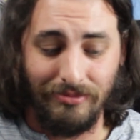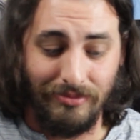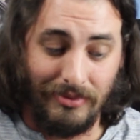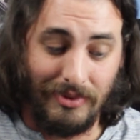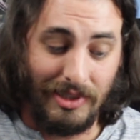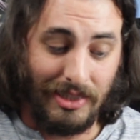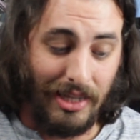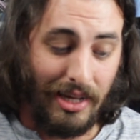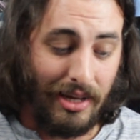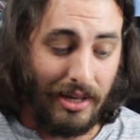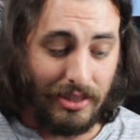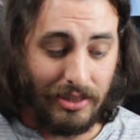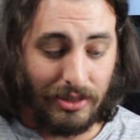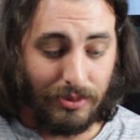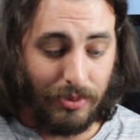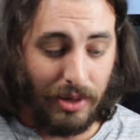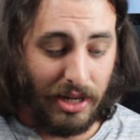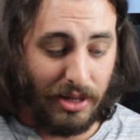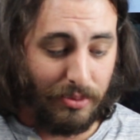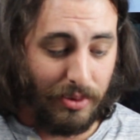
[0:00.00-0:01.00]
It's not.
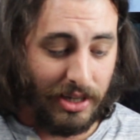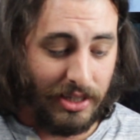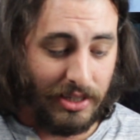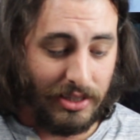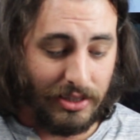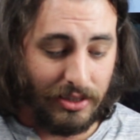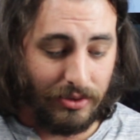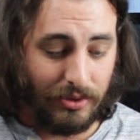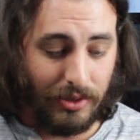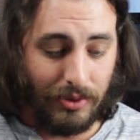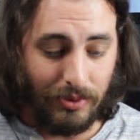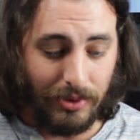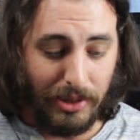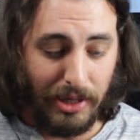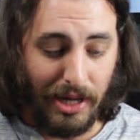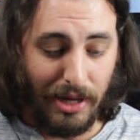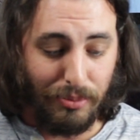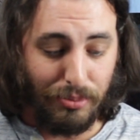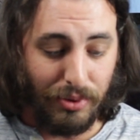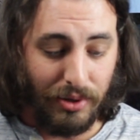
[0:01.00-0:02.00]
Somebody might disagree with
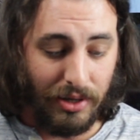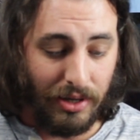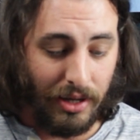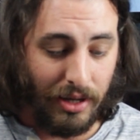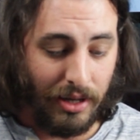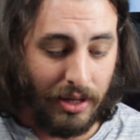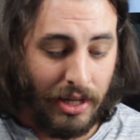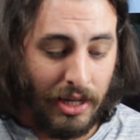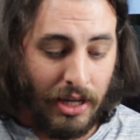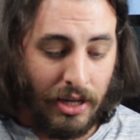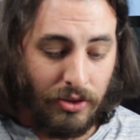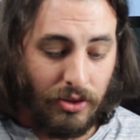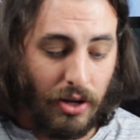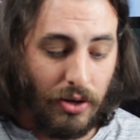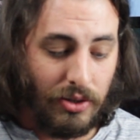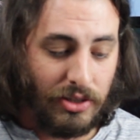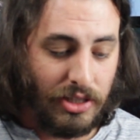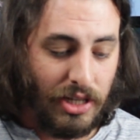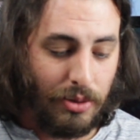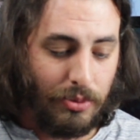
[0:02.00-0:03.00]
that, but
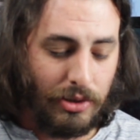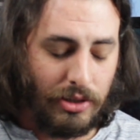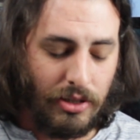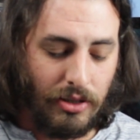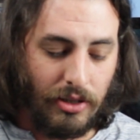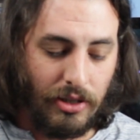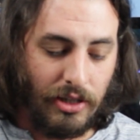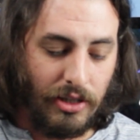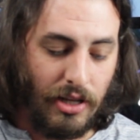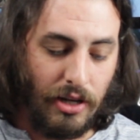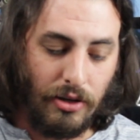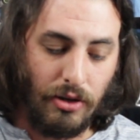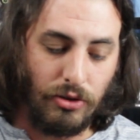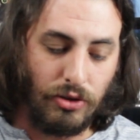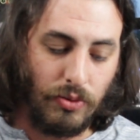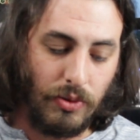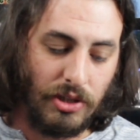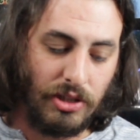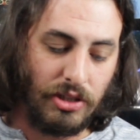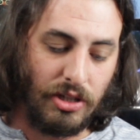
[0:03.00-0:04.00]
no, it's coming to the Nintendo
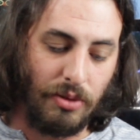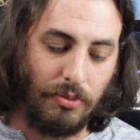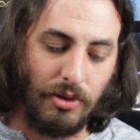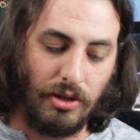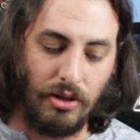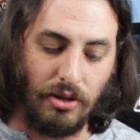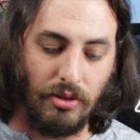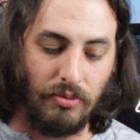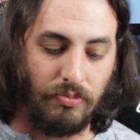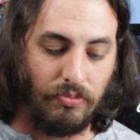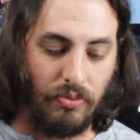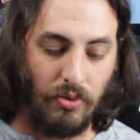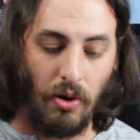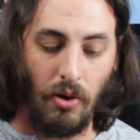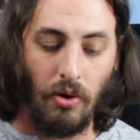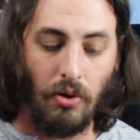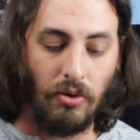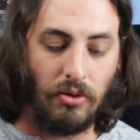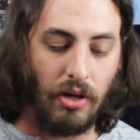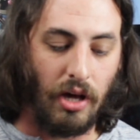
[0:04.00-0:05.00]
Switch, coming to
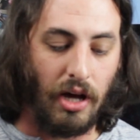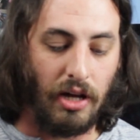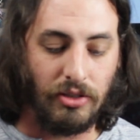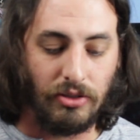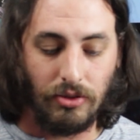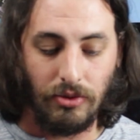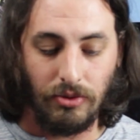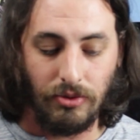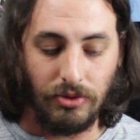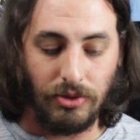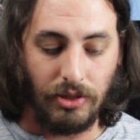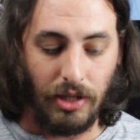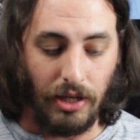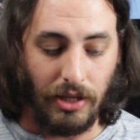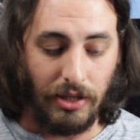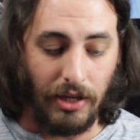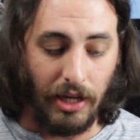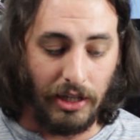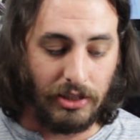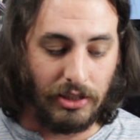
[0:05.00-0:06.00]
all consoles
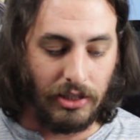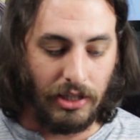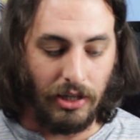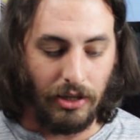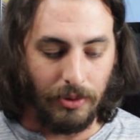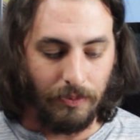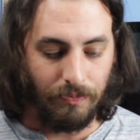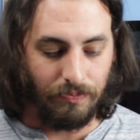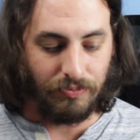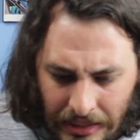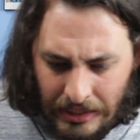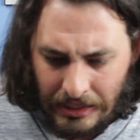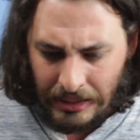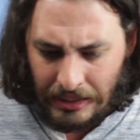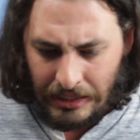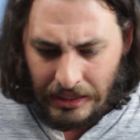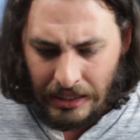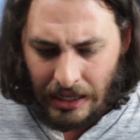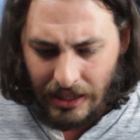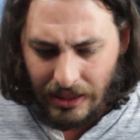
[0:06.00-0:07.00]
next year.
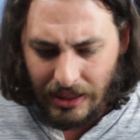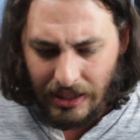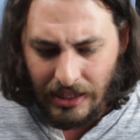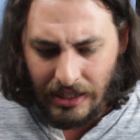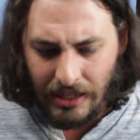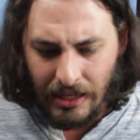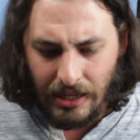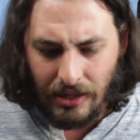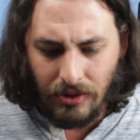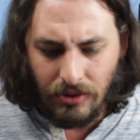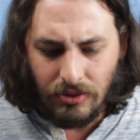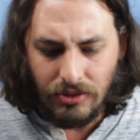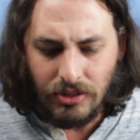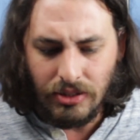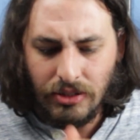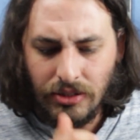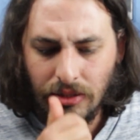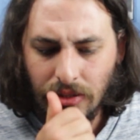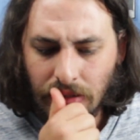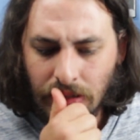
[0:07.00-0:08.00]
Nothing else
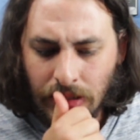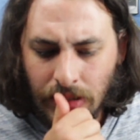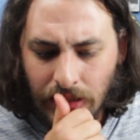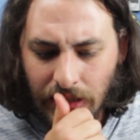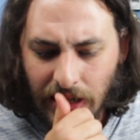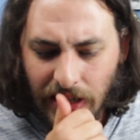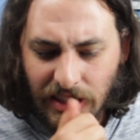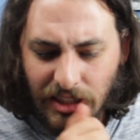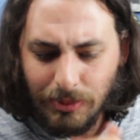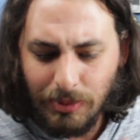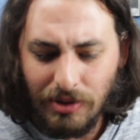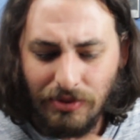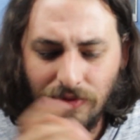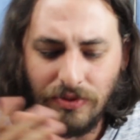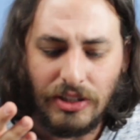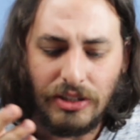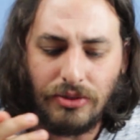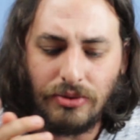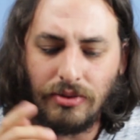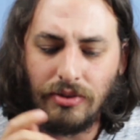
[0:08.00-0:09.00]
stood out to me.
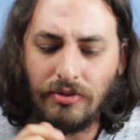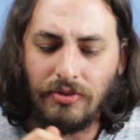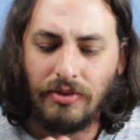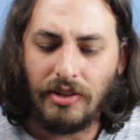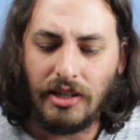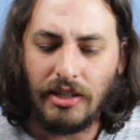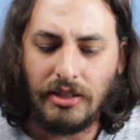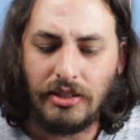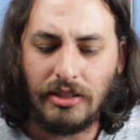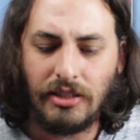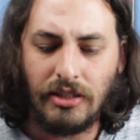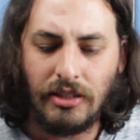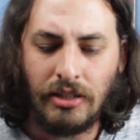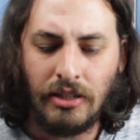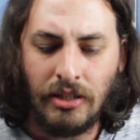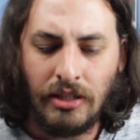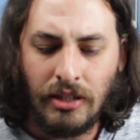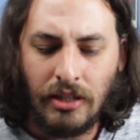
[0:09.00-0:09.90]
Viscera Fest.